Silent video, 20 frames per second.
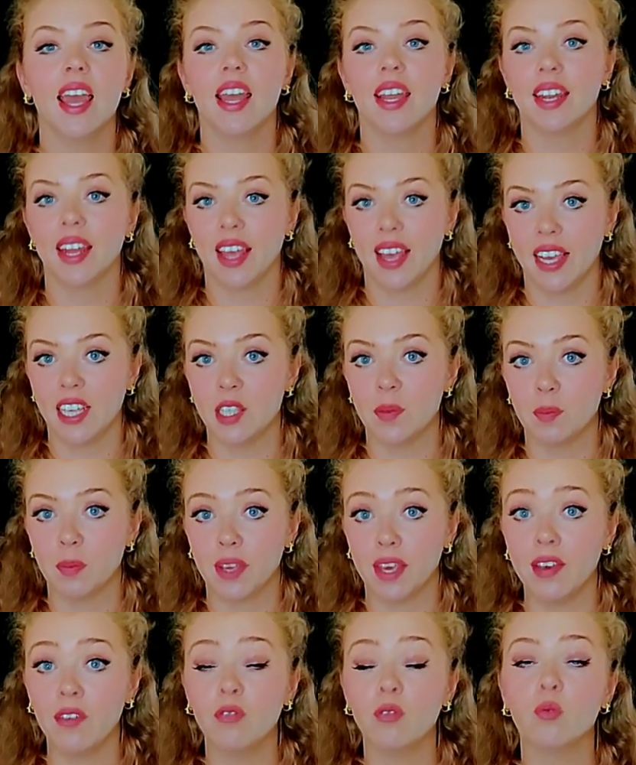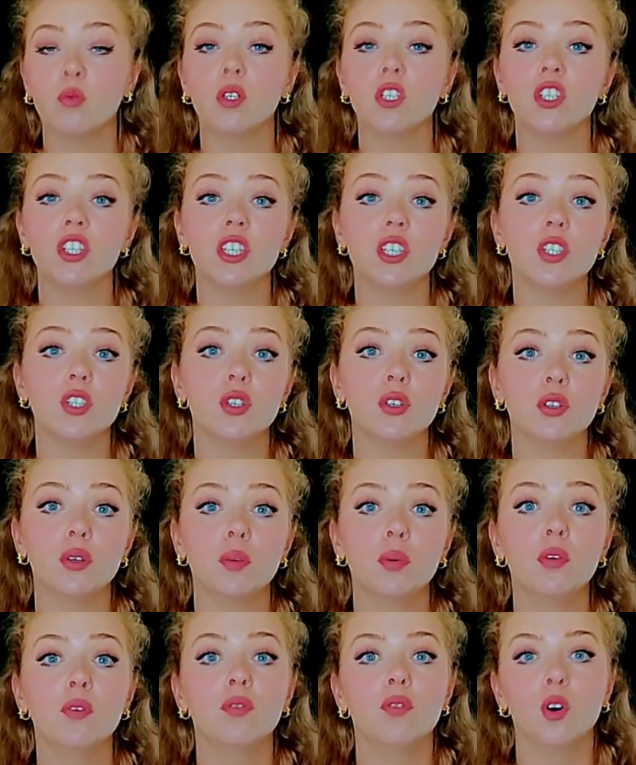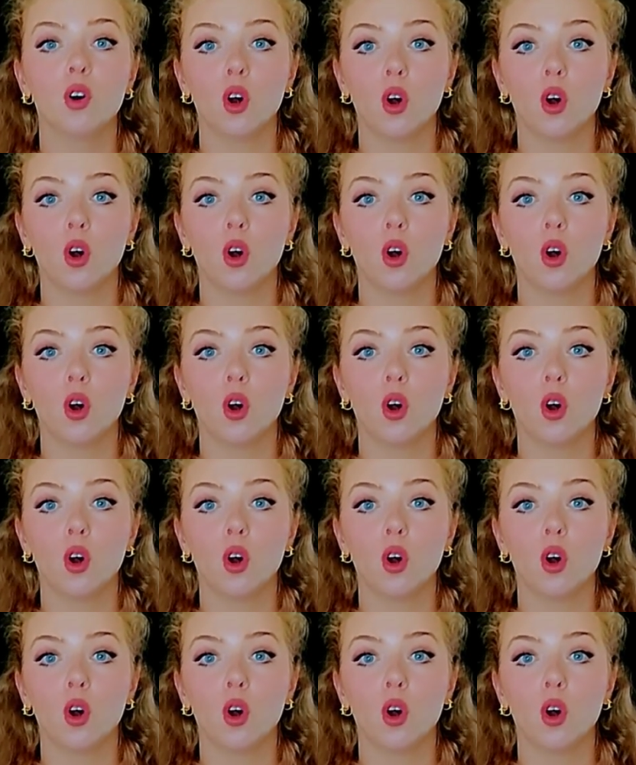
and SPF, which is suitable